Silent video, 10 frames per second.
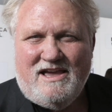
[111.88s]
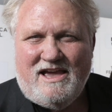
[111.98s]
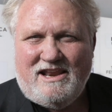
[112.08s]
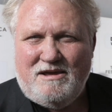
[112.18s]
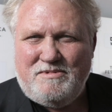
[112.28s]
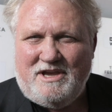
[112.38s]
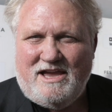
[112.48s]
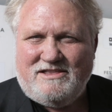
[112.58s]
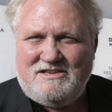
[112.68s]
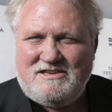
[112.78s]
And I
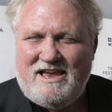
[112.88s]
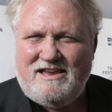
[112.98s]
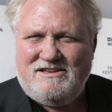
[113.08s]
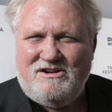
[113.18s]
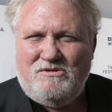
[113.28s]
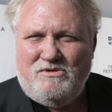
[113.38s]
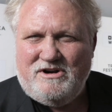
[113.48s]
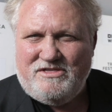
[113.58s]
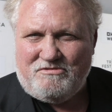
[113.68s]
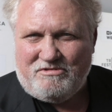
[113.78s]
began to say, you know,
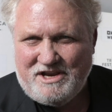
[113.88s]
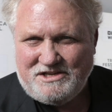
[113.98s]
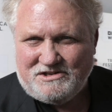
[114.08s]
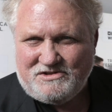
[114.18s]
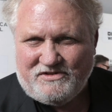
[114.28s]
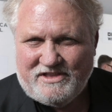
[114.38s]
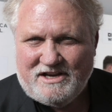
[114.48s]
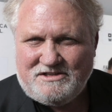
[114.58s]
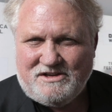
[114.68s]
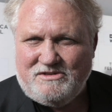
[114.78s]
what are the reasons for this?